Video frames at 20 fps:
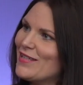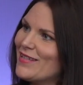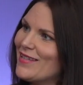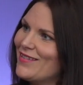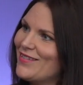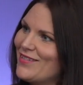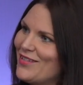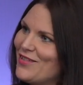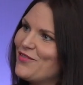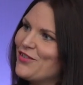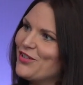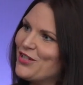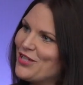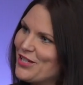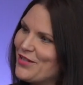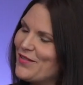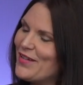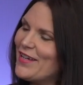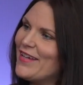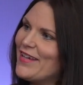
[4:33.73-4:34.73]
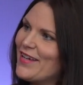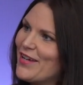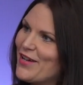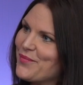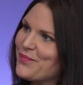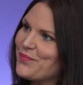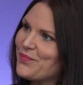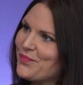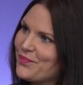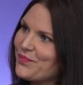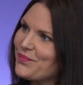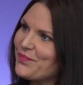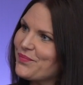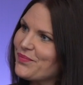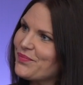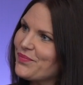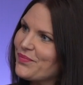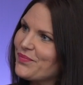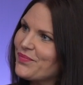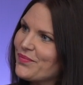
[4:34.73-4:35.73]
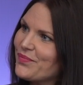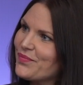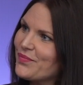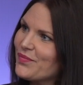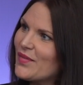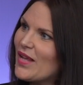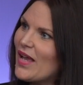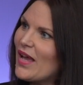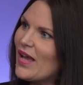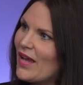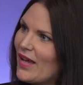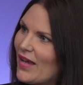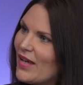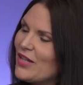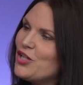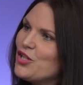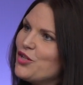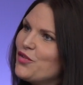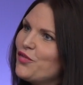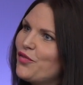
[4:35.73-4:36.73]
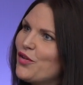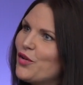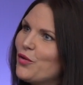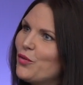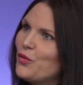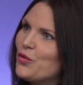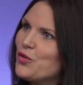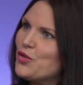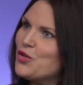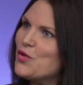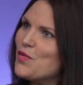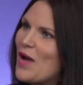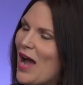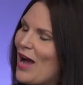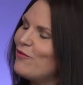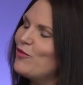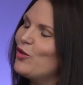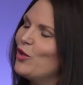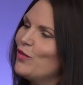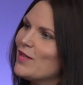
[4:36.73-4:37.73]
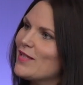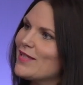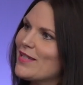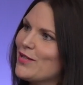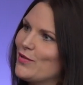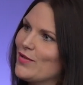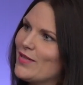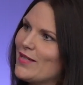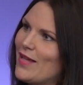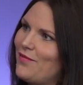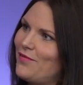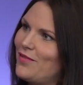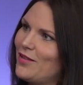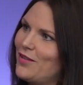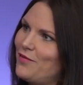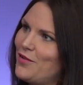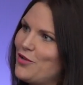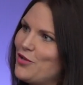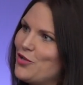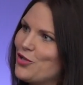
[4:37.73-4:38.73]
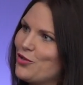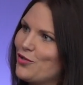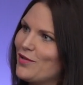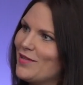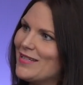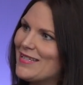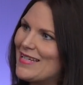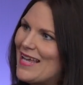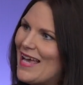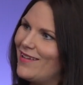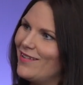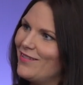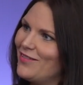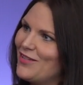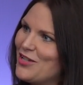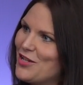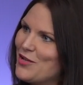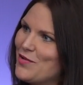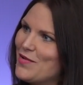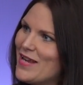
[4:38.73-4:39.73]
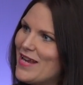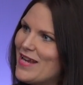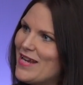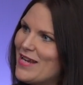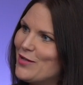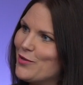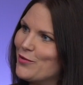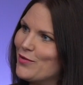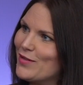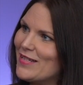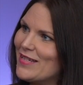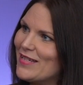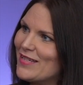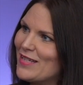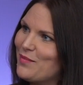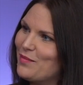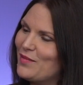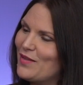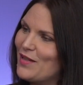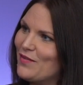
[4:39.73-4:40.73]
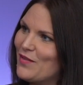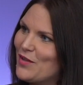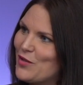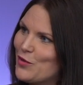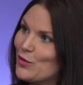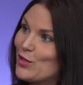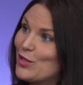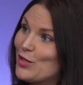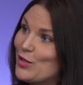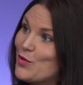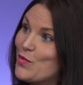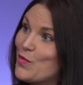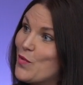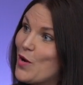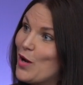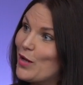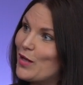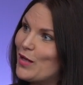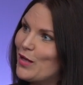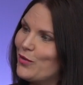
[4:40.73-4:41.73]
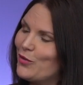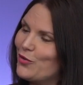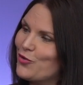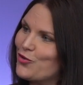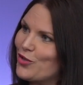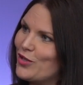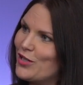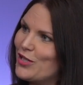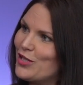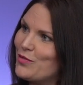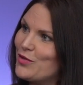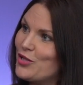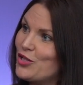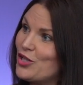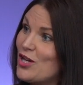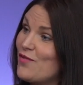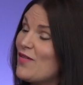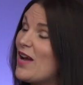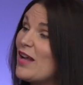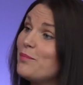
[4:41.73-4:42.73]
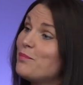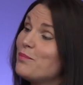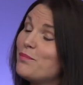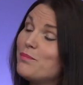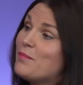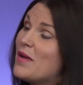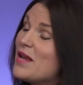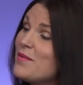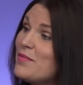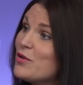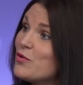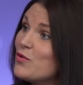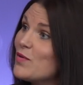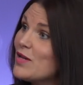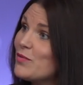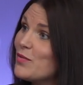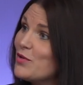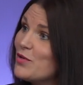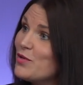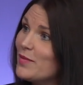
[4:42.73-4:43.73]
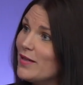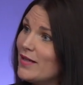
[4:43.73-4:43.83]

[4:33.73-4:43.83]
it's the early days for me, so it's really, really key, I think. And do you feel you have got the skill set for the future and the talent that you need, or is it something that you're still working on trying to achieve, and maybe always will